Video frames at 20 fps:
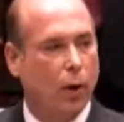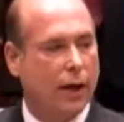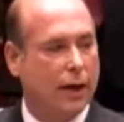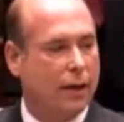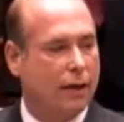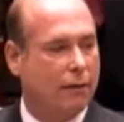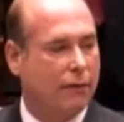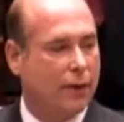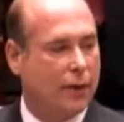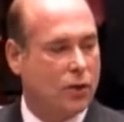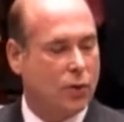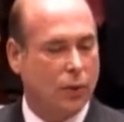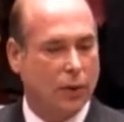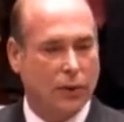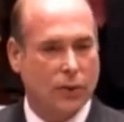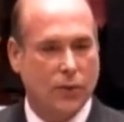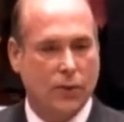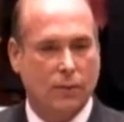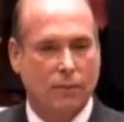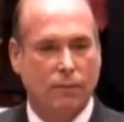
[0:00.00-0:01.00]

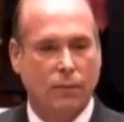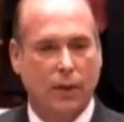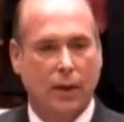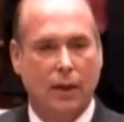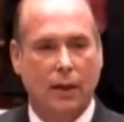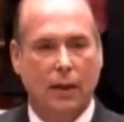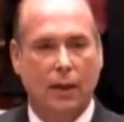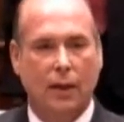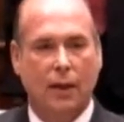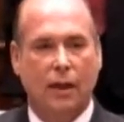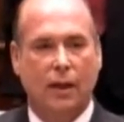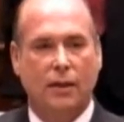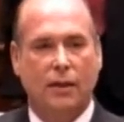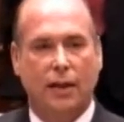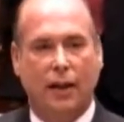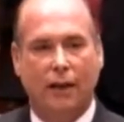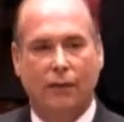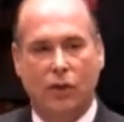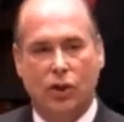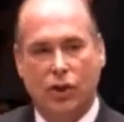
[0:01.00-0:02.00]
individuals, to
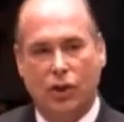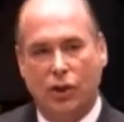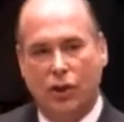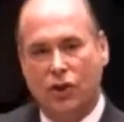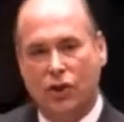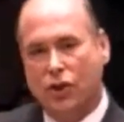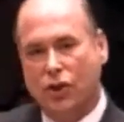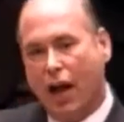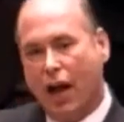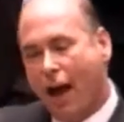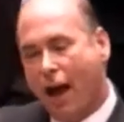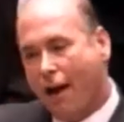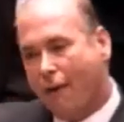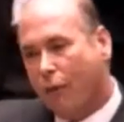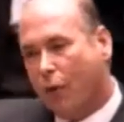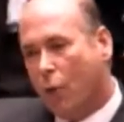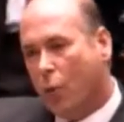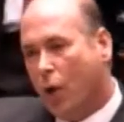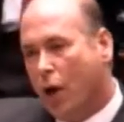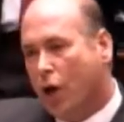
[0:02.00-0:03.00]
give assurance to
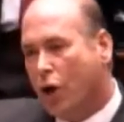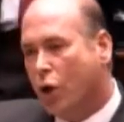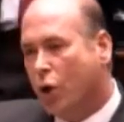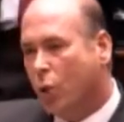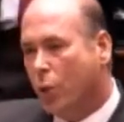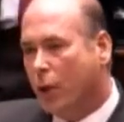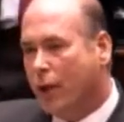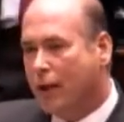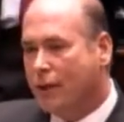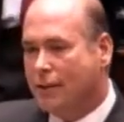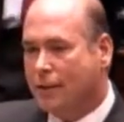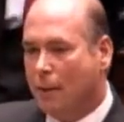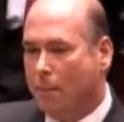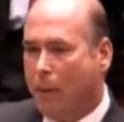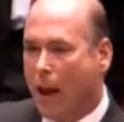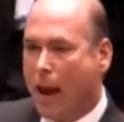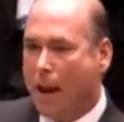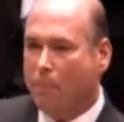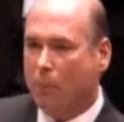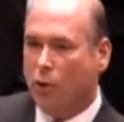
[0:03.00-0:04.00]
everyone who reads the
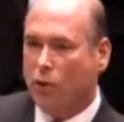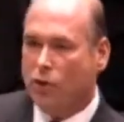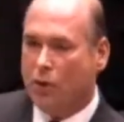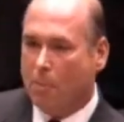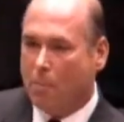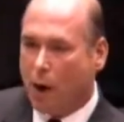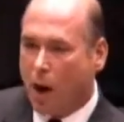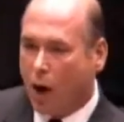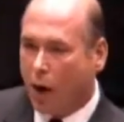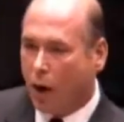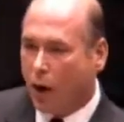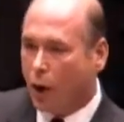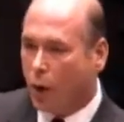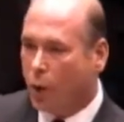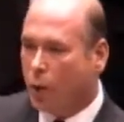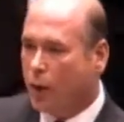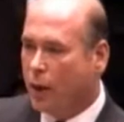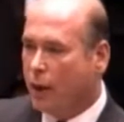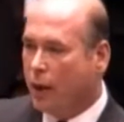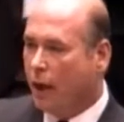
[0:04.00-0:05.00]
paper tomorrow
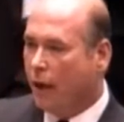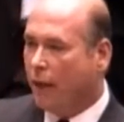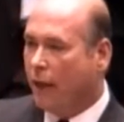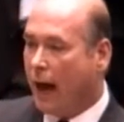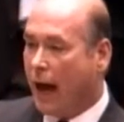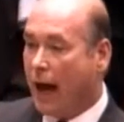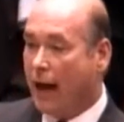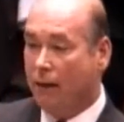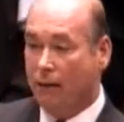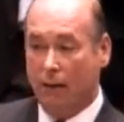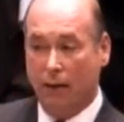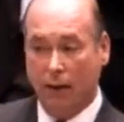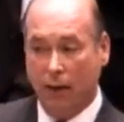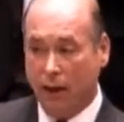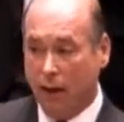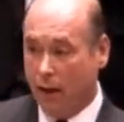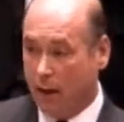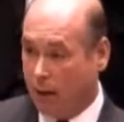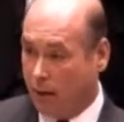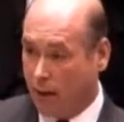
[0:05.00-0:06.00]
that,
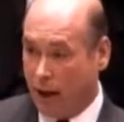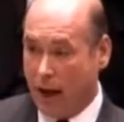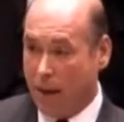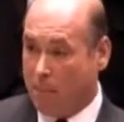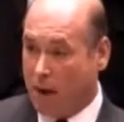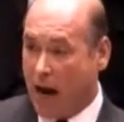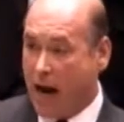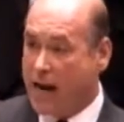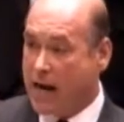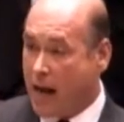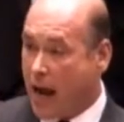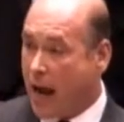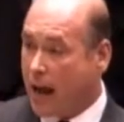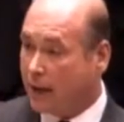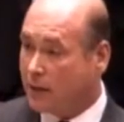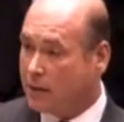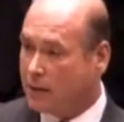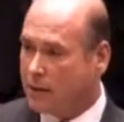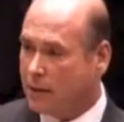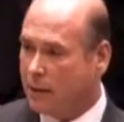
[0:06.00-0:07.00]
am I
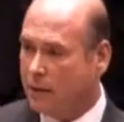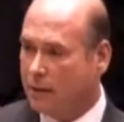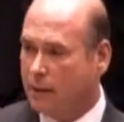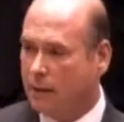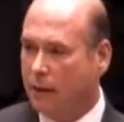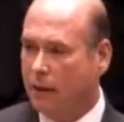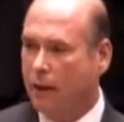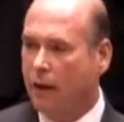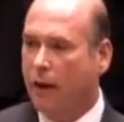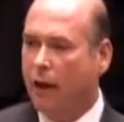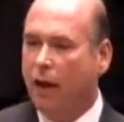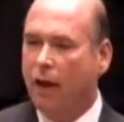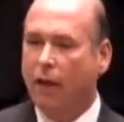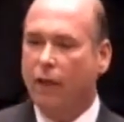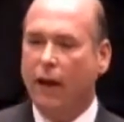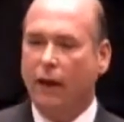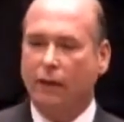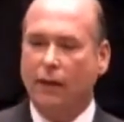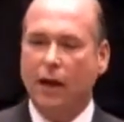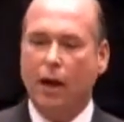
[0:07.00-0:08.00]
next?
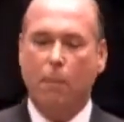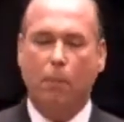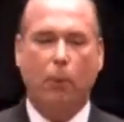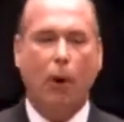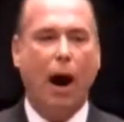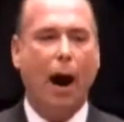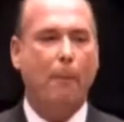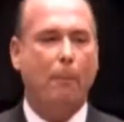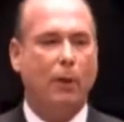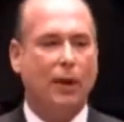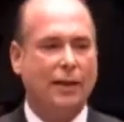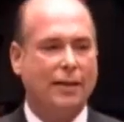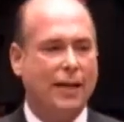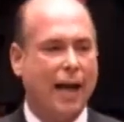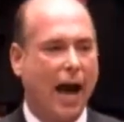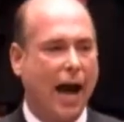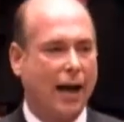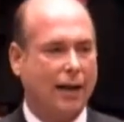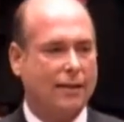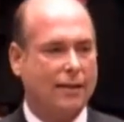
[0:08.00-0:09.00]
That their property
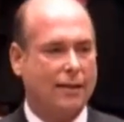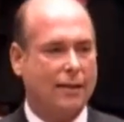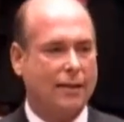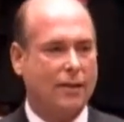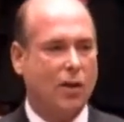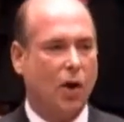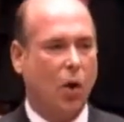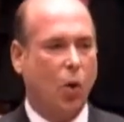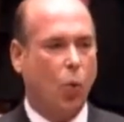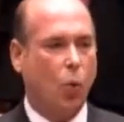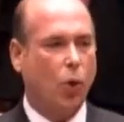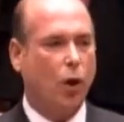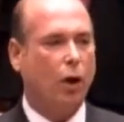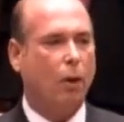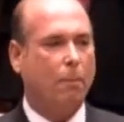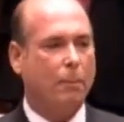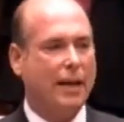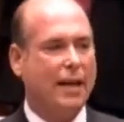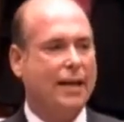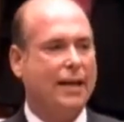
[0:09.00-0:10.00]
taxes will
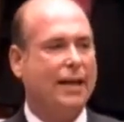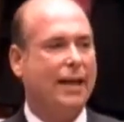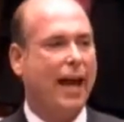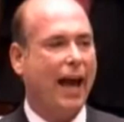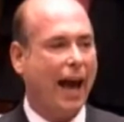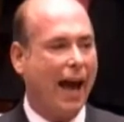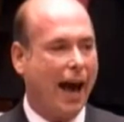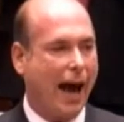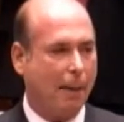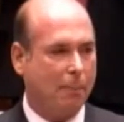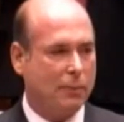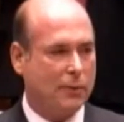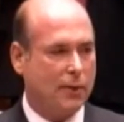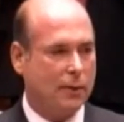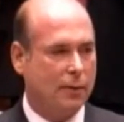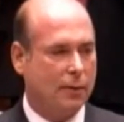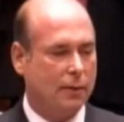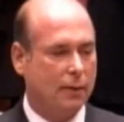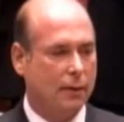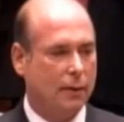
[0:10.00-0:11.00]
be capped.
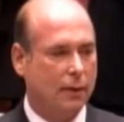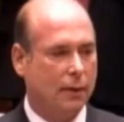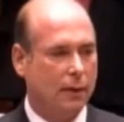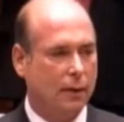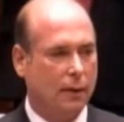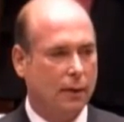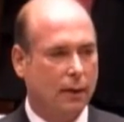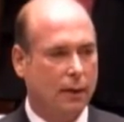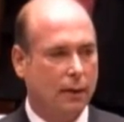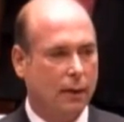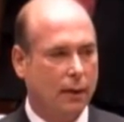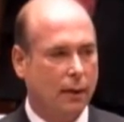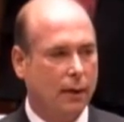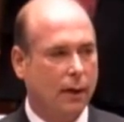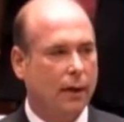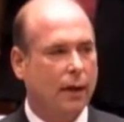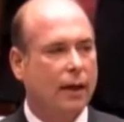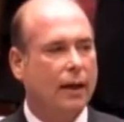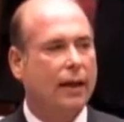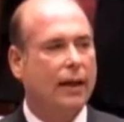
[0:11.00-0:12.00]

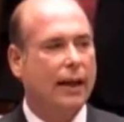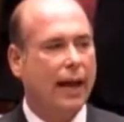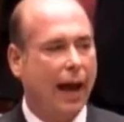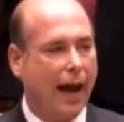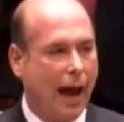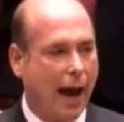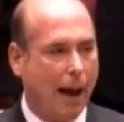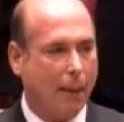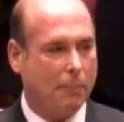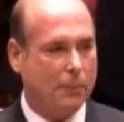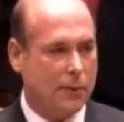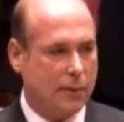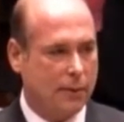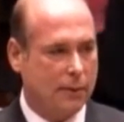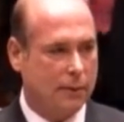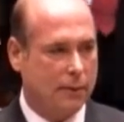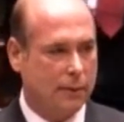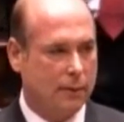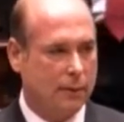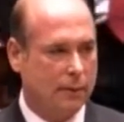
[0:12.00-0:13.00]
Capped.
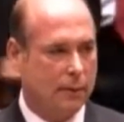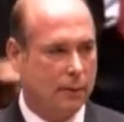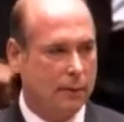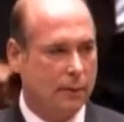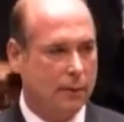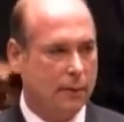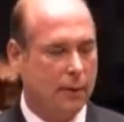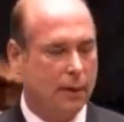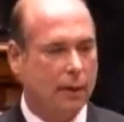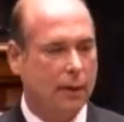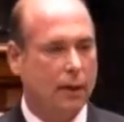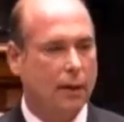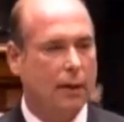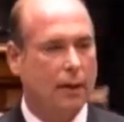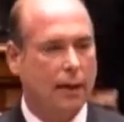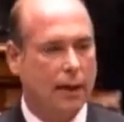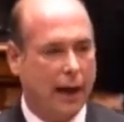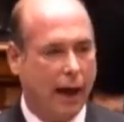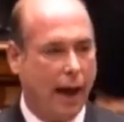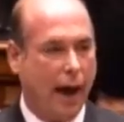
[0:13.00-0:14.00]

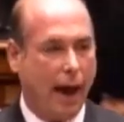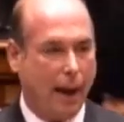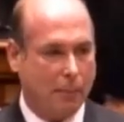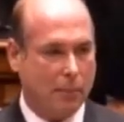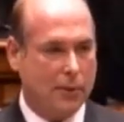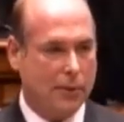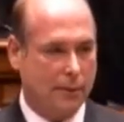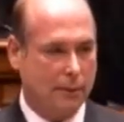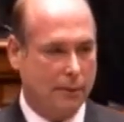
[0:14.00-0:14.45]
Capped.